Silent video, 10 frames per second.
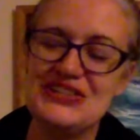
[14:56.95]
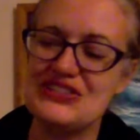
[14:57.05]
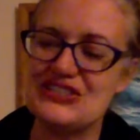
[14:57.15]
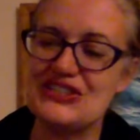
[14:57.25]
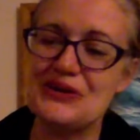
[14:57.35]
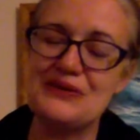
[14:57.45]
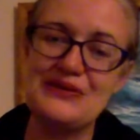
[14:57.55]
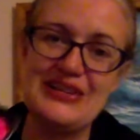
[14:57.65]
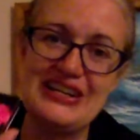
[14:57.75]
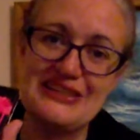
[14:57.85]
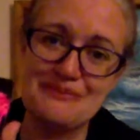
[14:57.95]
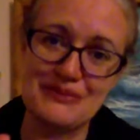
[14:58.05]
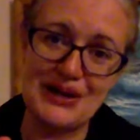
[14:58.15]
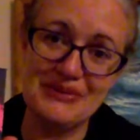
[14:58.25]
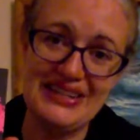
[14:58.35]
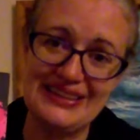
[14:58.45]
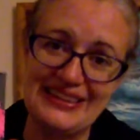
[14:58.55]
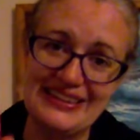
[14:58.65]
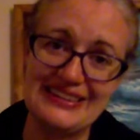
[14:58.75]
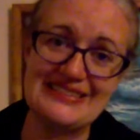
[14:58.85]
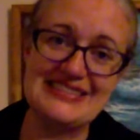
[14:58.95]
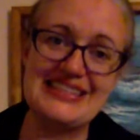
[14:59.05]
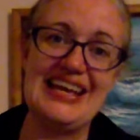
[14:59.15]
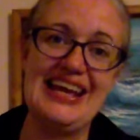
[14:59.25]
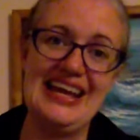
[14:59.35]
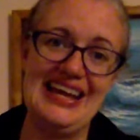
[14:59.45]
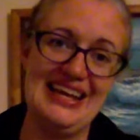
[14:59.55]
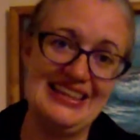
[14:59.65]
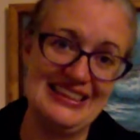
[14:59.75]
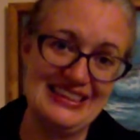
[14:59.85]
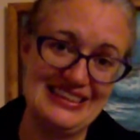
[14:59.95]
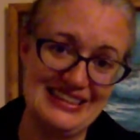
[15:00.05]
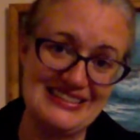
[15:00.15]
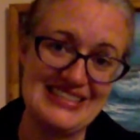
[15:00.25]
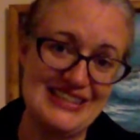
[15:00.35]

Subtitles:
So it's probably this and this,